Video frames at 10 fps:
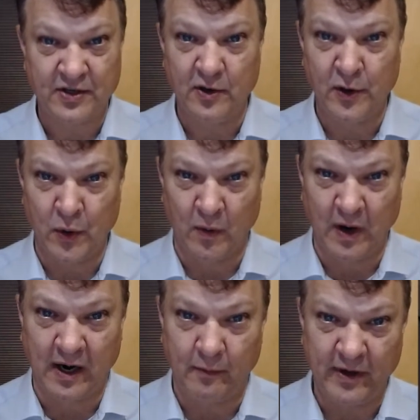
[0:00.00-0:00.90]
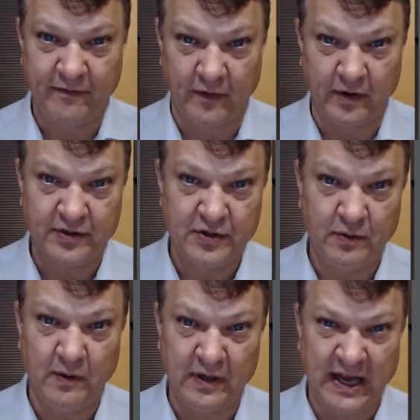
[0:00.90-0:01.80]
you are referred
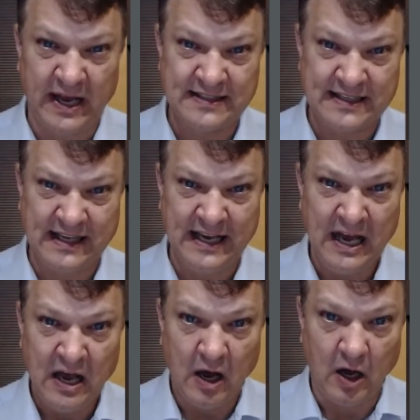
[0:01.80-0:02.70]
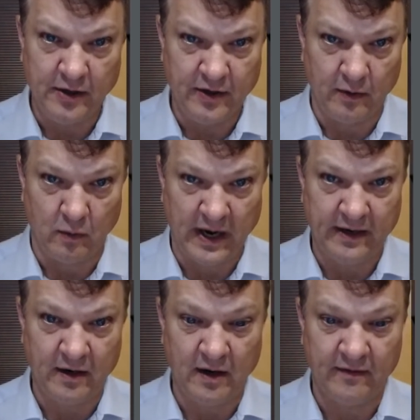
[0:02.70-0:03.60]
to as the
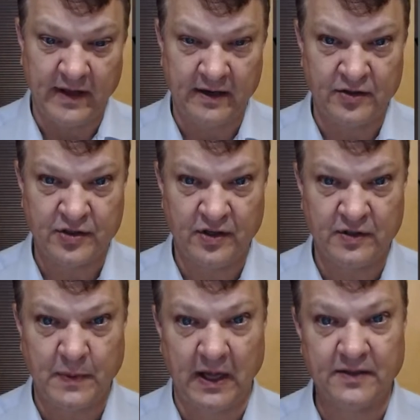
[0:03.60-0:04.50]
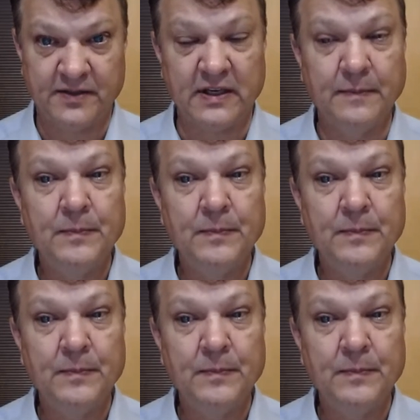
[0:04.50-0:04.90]
underwriter of that insurance policy.